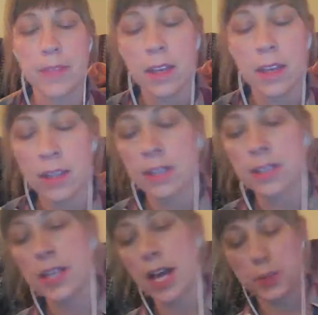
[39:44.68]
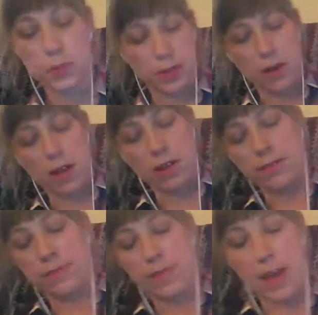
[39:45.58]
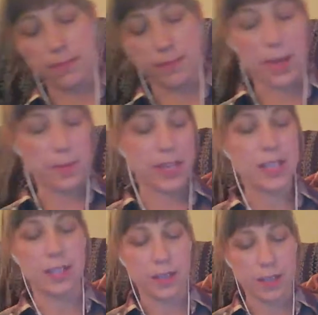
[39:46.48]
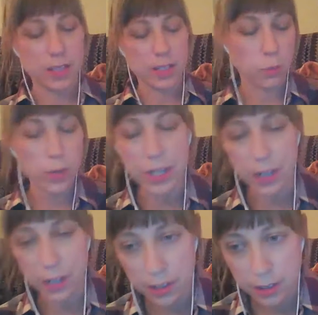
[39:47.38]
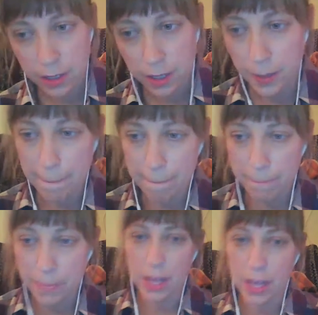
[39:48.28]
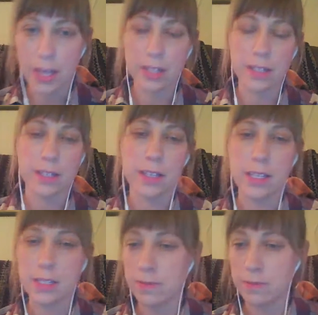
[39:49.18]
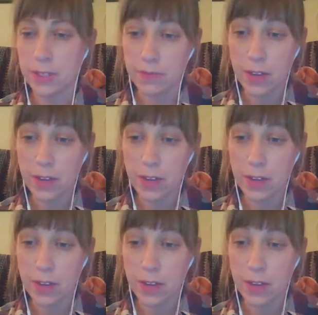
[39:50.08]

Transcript: Sai's pretty baller. He's a wiener, but he's the funniest